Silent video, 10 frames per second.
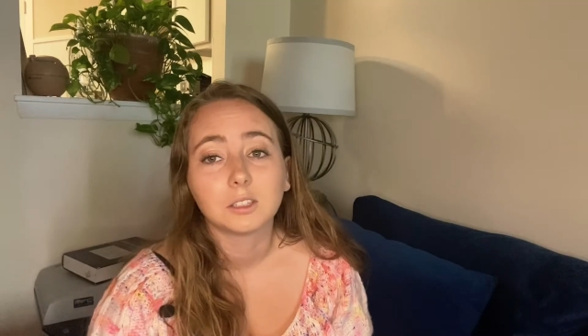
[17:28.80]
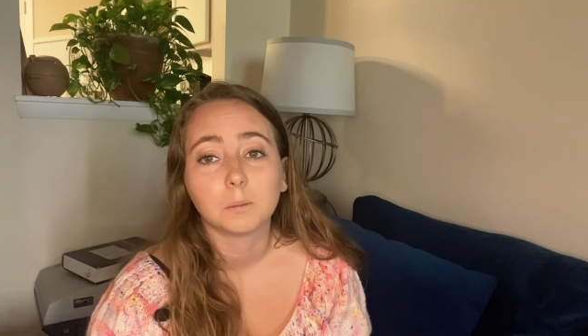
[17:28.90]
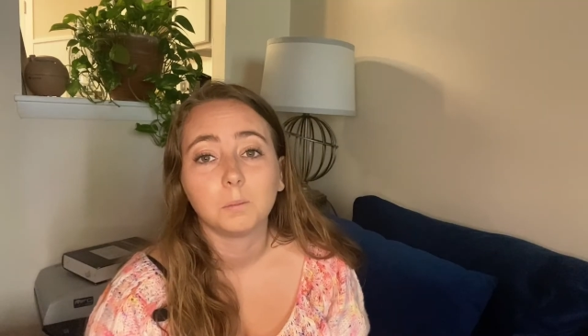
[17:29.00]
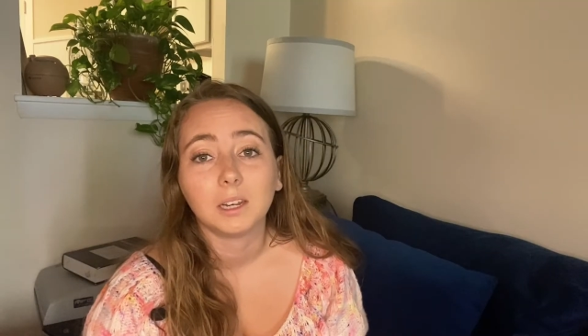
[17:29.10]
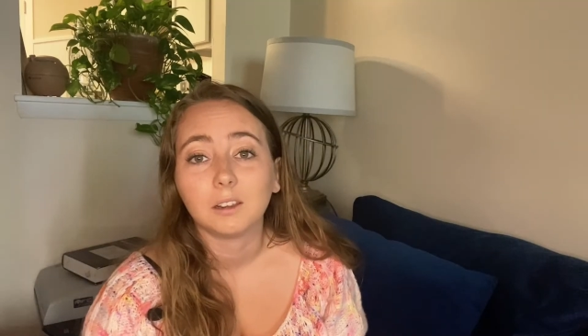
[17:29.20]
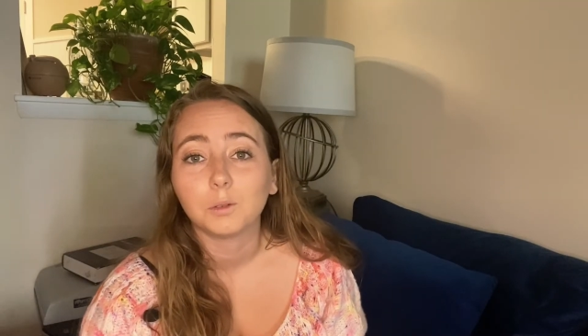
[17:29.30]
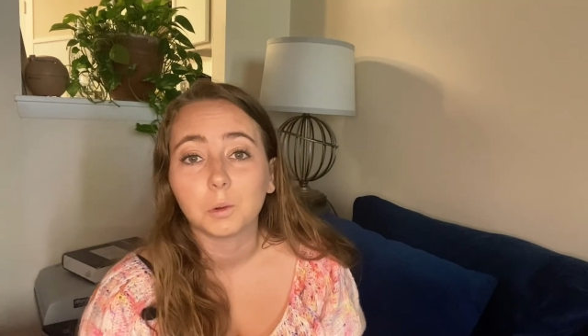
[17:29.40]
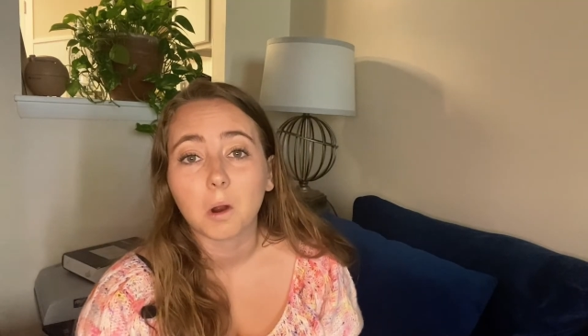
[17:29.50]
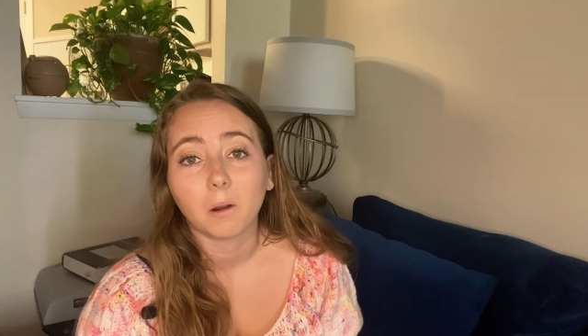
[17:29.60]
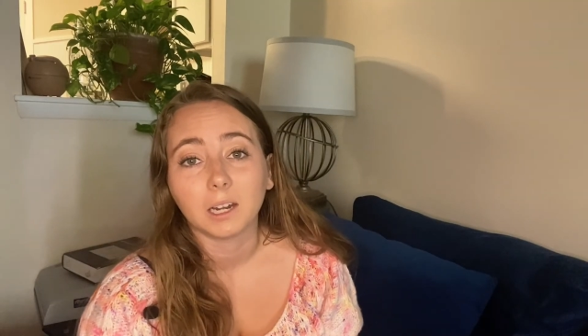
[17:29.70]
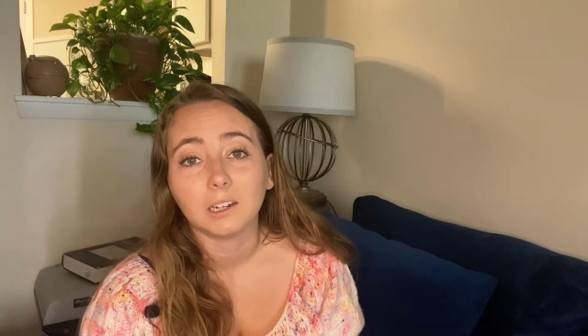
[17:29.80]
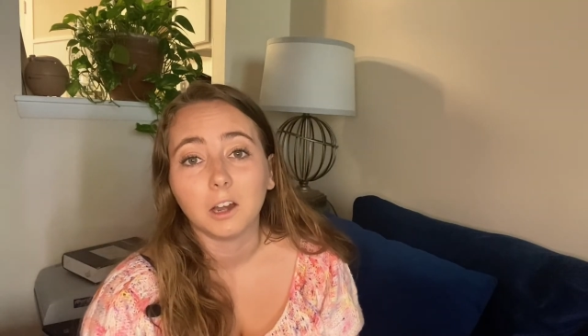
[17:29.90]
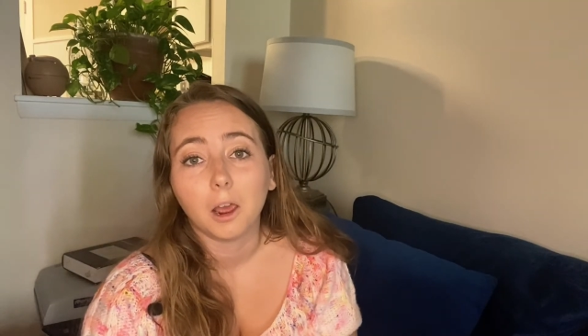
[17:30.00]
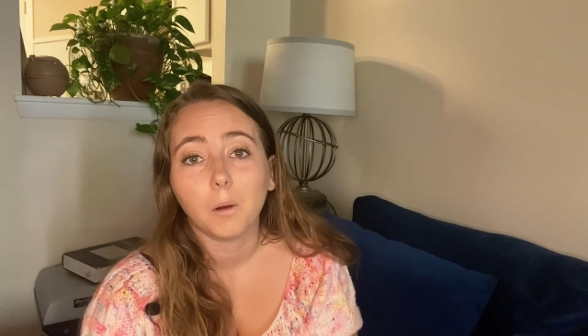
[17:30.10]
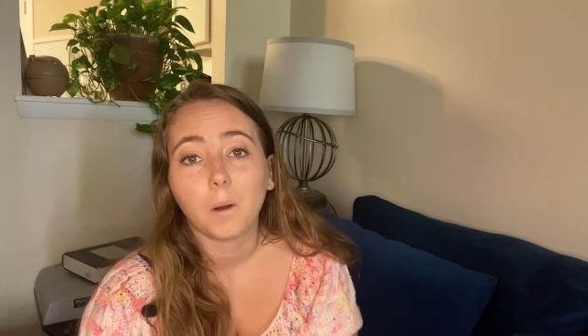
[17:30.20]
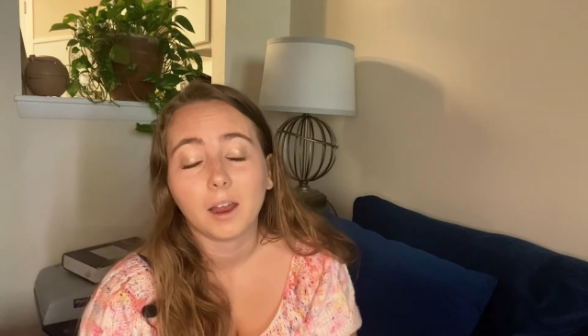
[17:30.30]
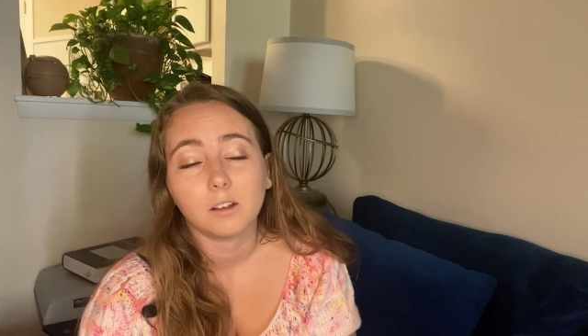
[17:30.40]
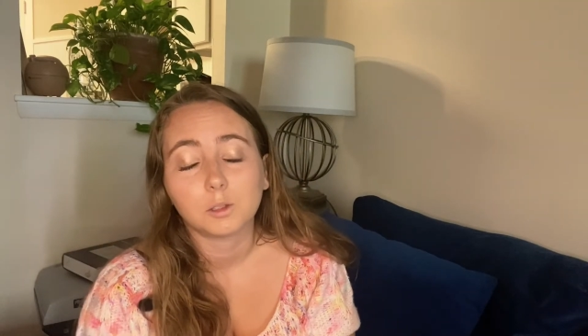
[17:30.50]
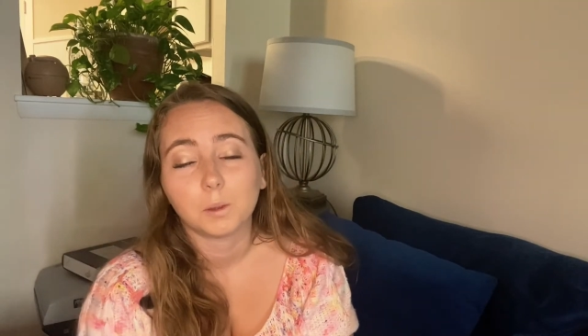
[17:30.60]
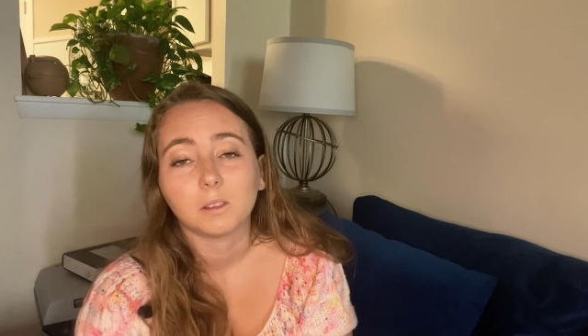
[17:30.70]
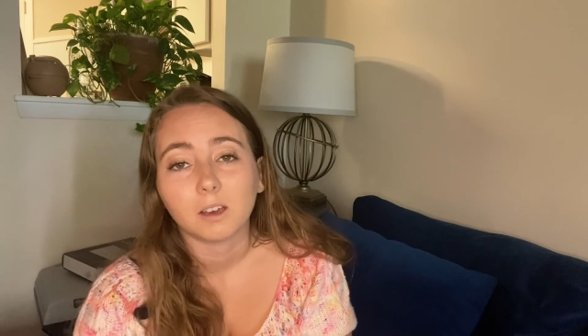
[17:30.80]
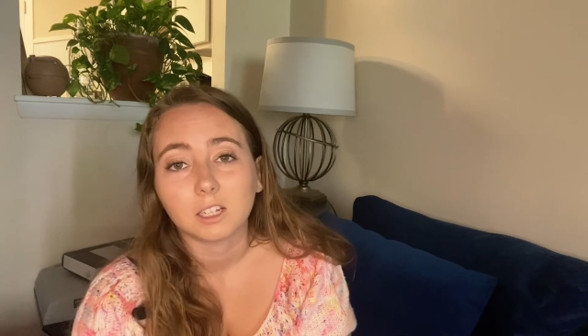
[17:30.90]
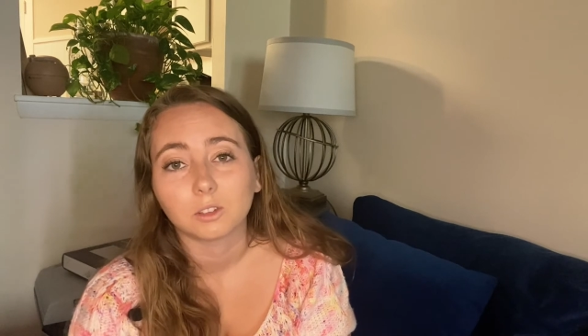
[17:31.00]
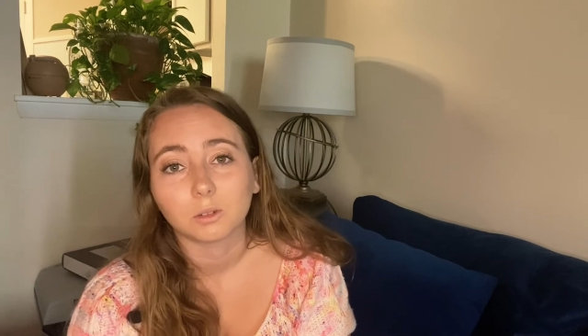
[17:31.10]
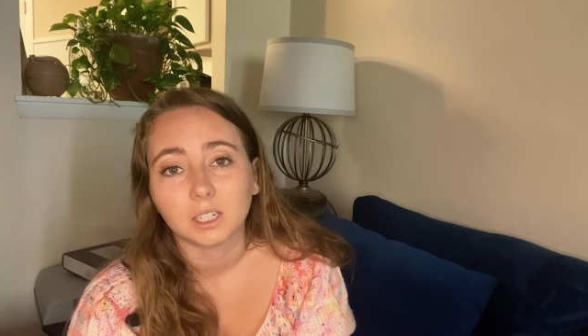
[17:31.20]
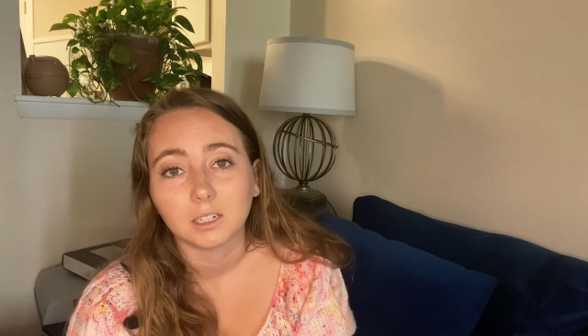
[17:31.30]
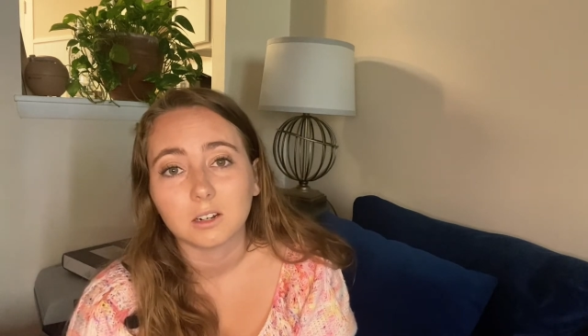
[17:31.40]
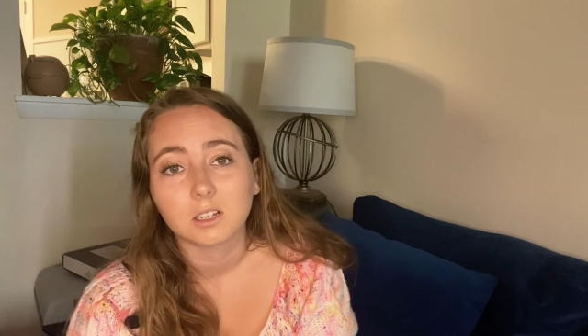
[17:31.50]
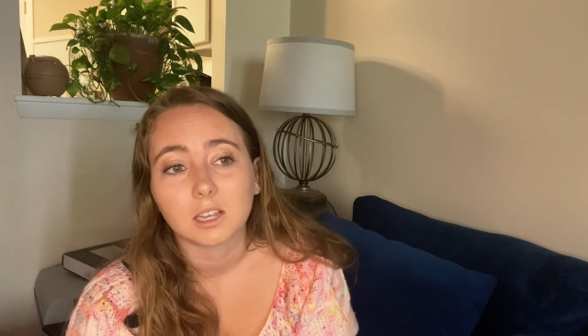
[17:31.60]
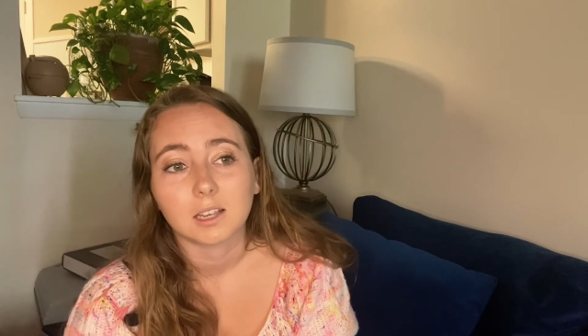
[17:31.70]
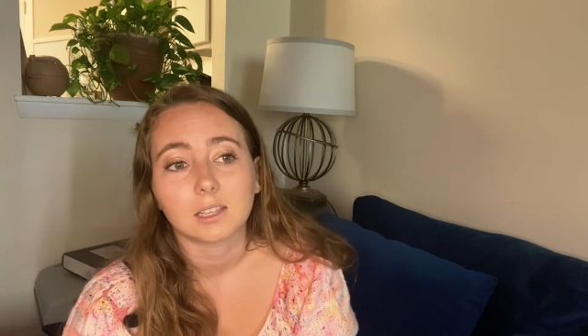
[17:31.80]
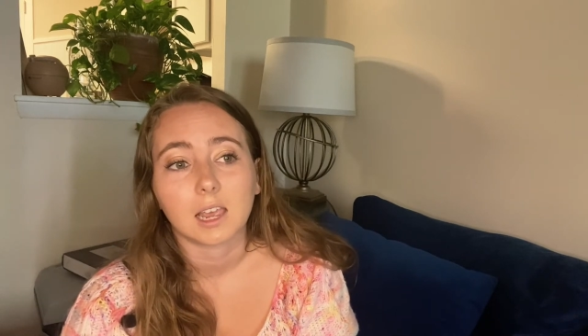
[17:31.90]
many of you already know, I have spent the last 3 years as